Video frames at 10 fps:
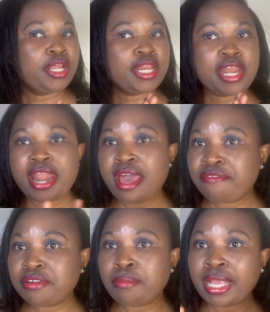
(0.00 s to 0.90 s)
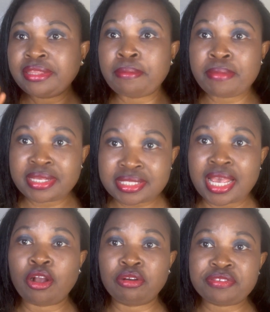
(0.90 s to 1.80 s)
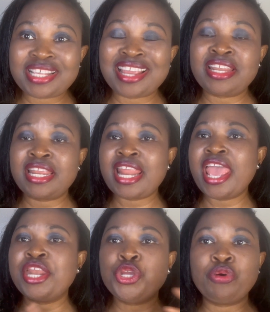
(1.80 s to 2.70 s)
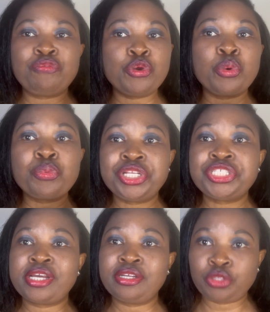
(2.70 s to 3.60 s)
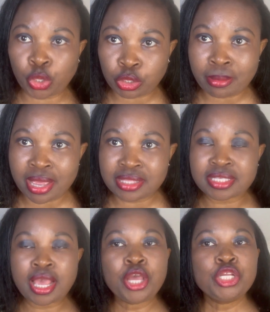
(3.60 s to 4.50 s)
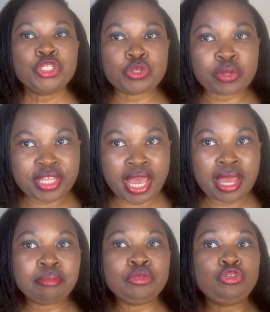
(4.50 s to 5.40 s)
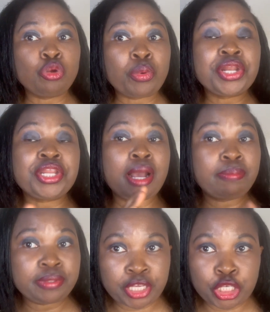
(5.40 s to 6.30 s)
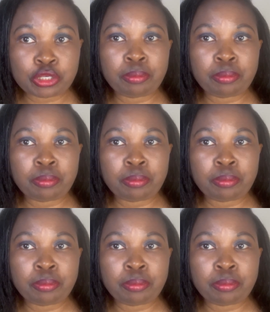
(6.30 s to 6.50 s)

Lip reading: Never make the mistake of sending any of your original documents to them during the application,